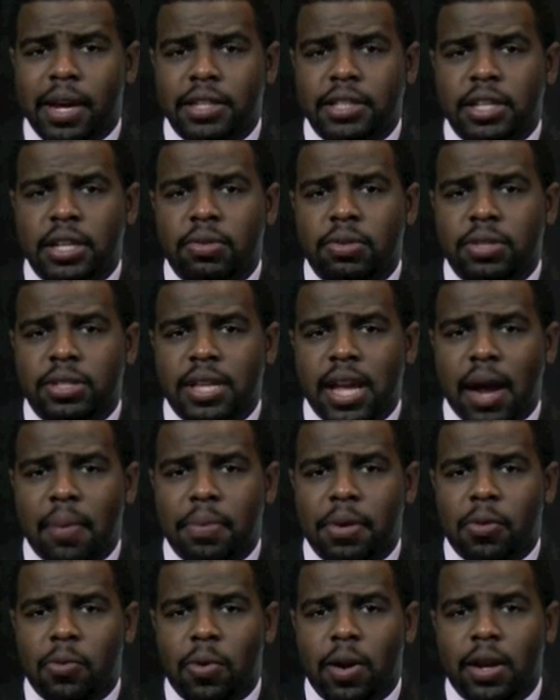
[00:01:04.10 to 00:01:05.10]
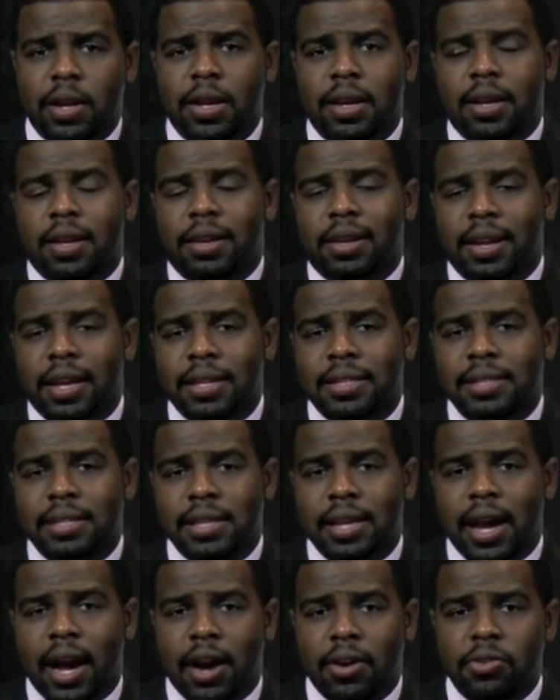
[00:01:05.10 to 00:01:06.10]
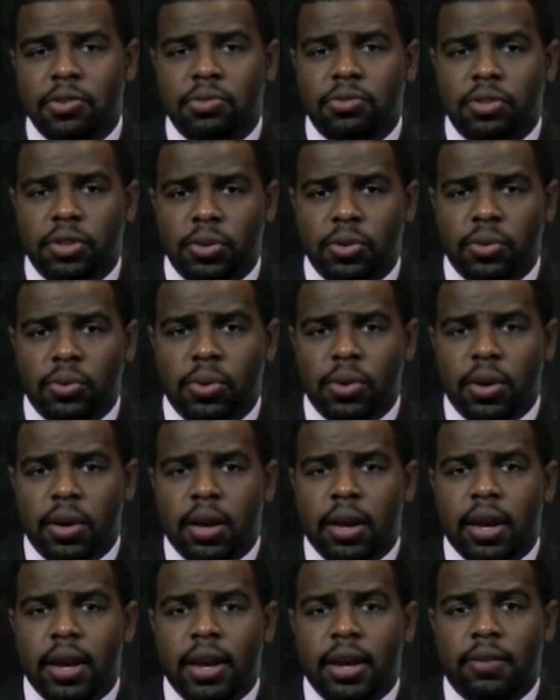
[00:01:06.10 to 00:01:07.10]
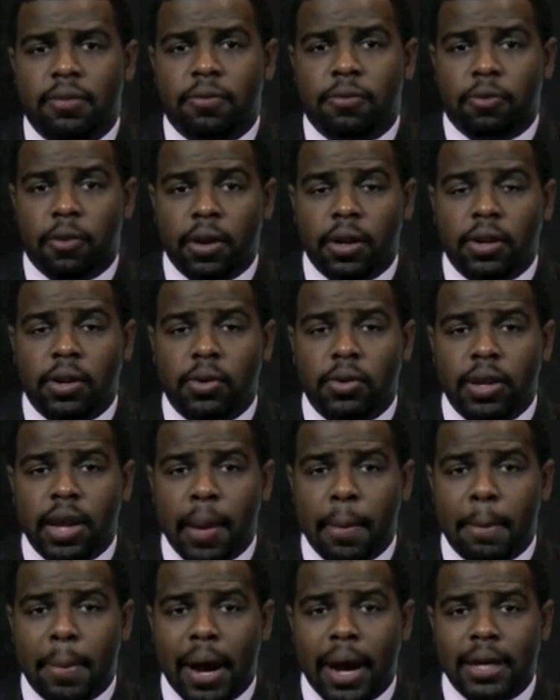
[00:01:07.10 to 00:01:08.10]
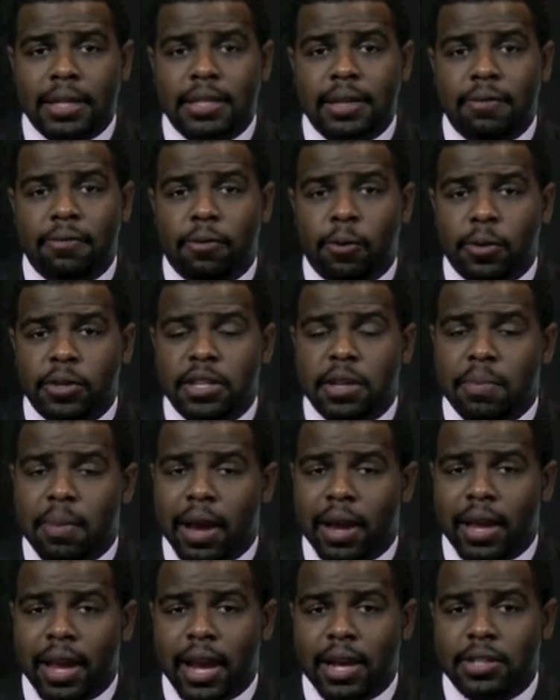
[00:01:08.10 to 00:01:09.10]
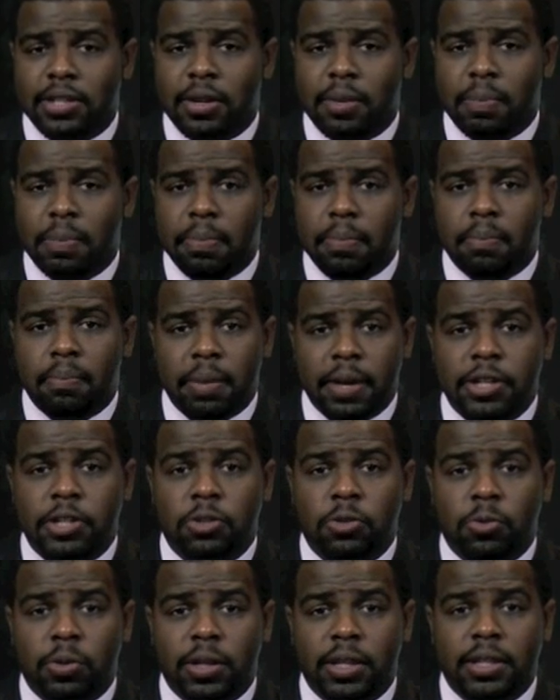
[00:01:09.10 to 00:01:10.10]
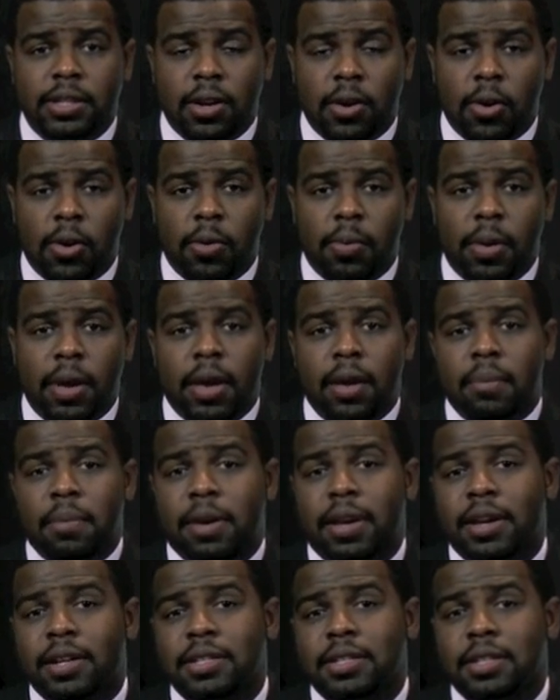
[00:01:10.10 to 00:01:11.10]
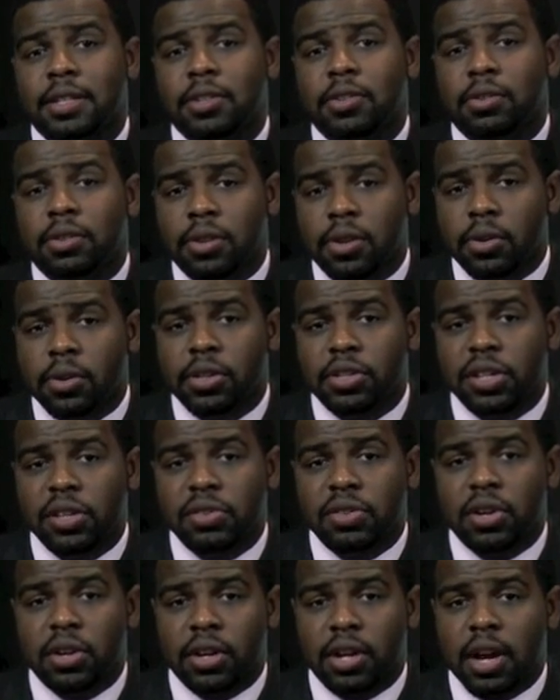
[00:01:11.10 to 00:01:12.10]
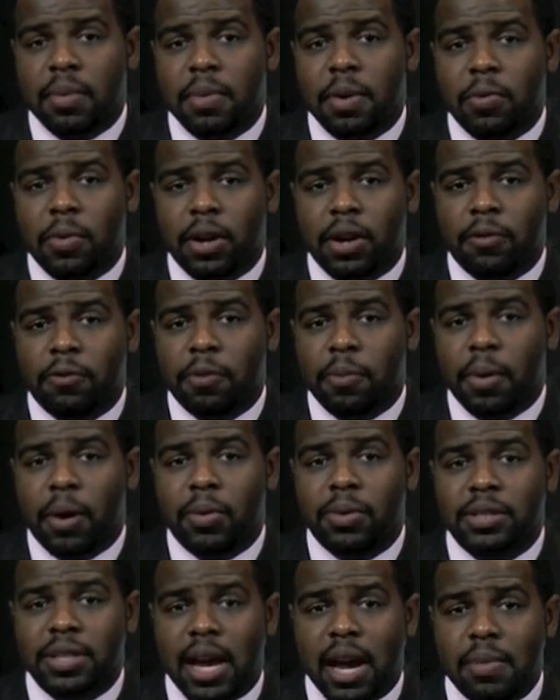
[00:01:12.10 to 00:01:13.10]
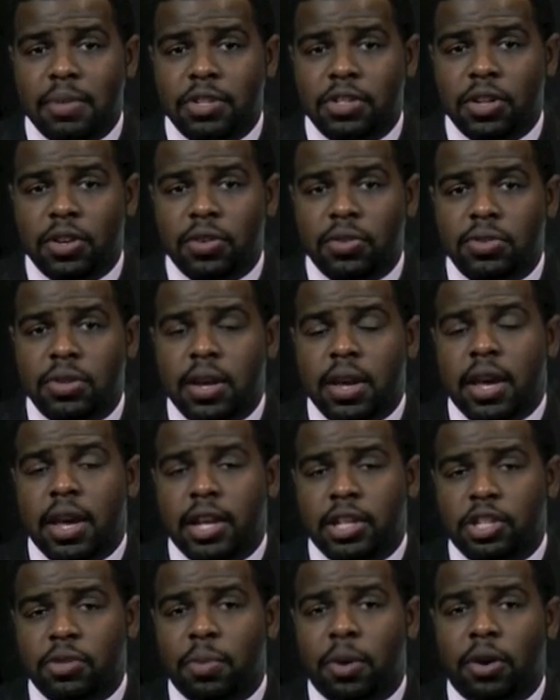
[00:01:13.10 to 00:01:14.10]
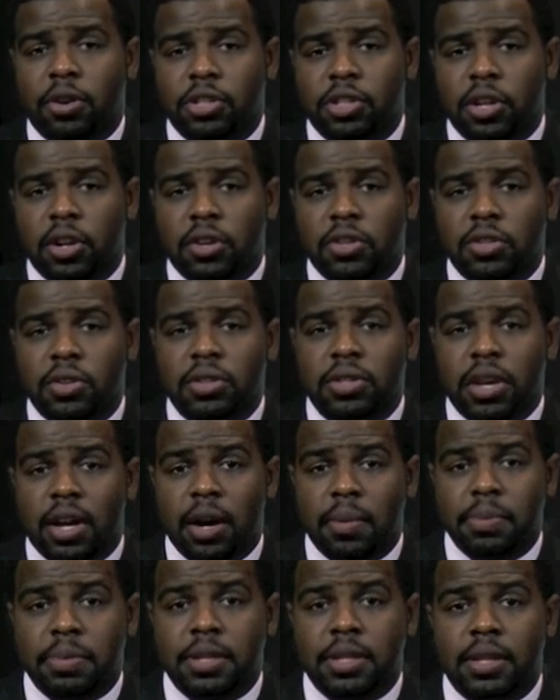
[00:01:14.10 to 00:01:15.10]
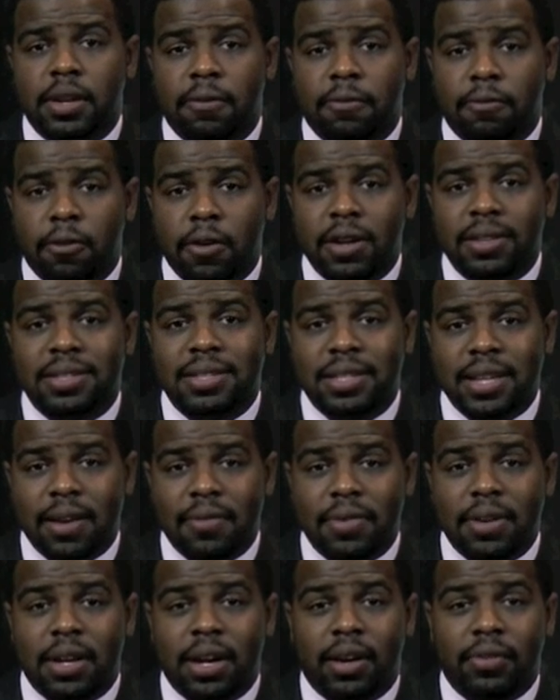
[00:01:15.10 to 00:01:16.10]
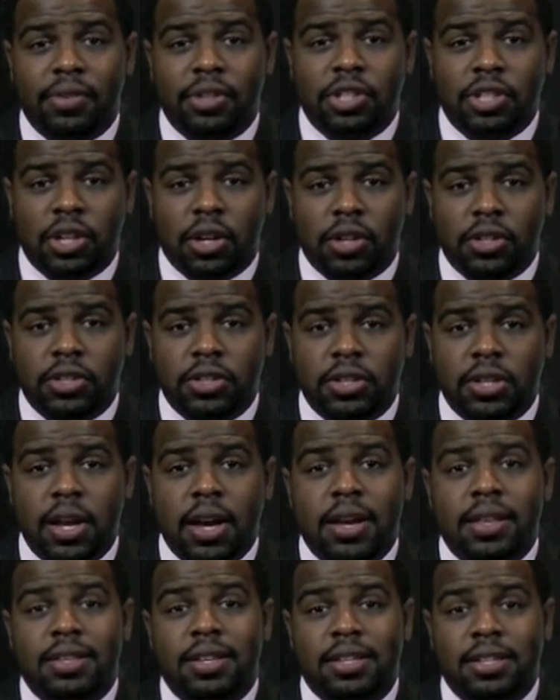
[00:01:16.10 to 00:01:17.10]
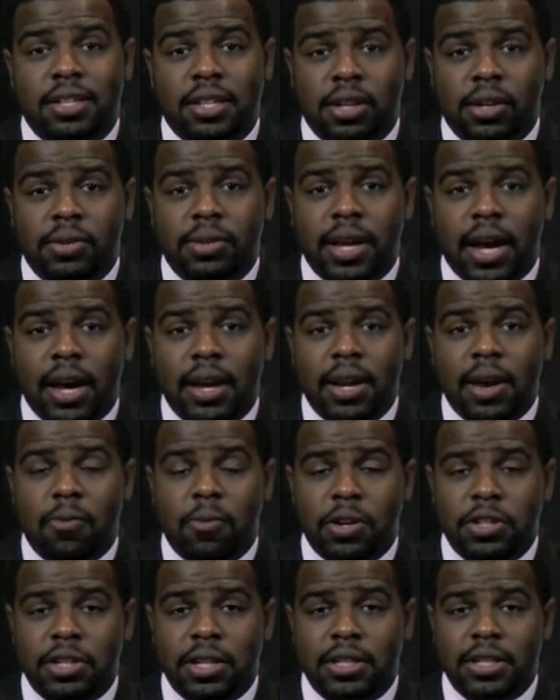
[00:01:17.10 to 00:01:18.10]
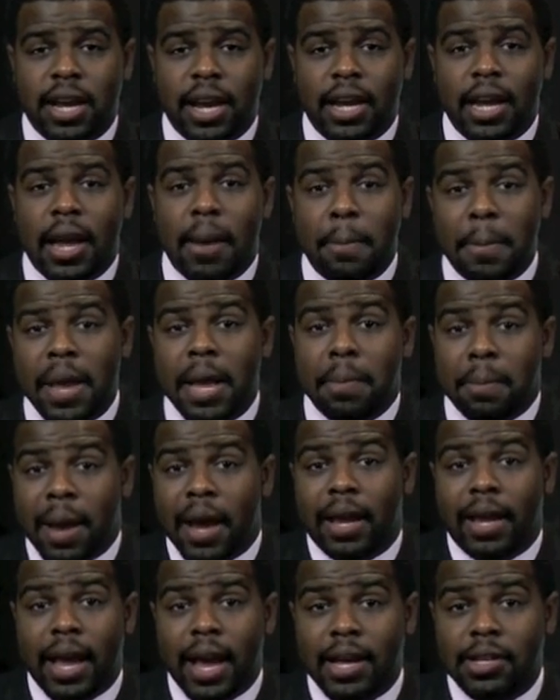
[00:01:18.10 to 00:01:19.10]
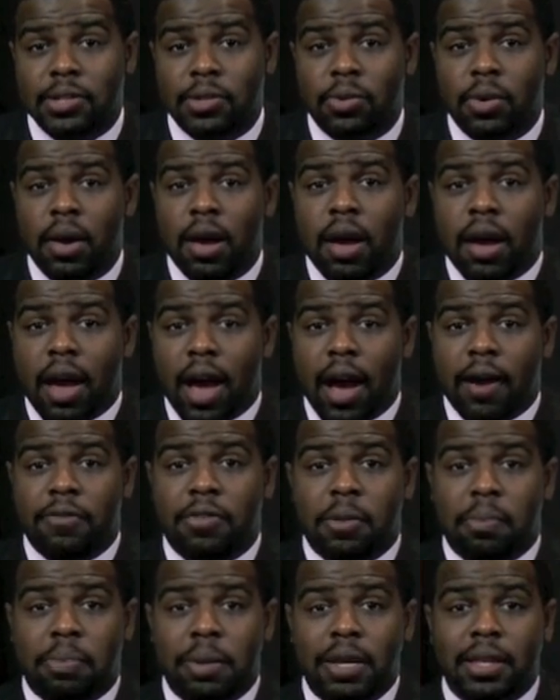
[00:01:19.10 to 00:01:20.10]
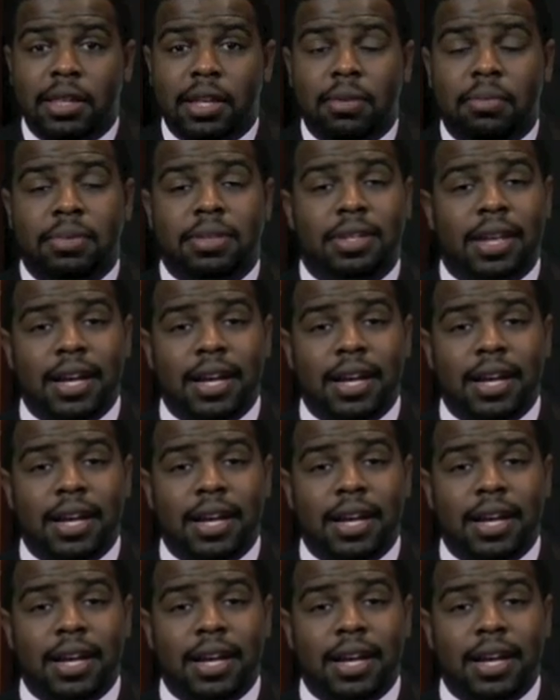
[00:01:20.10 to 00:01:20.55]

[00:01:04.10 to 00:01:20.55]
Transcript: last year was stopping the run. Let's see how you do and front loading that box and forcing Matt Cassel to beat you with his arm because you know the Chiefs are going to come in running the football with Thomas Jones and Jamaal Charles. So it's up to the front seven of the Chargers to slow down that rushing attack and make Matt Cassel have to beat them.